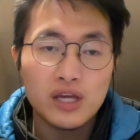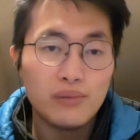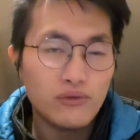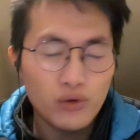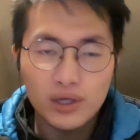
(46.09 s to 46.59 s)
and
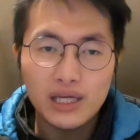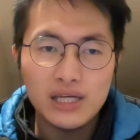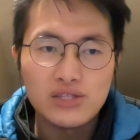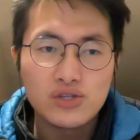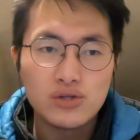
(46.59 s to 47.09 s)
before I get
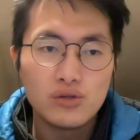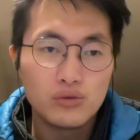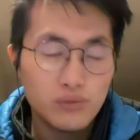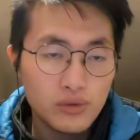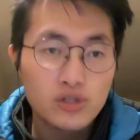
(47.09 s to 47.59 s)
into
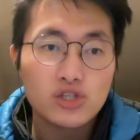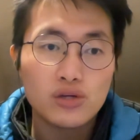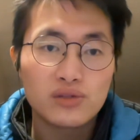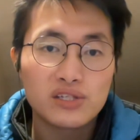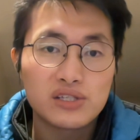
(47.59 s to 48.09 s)

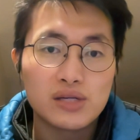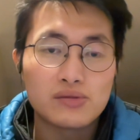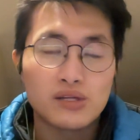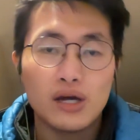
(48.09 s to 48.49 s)
sharing these tips,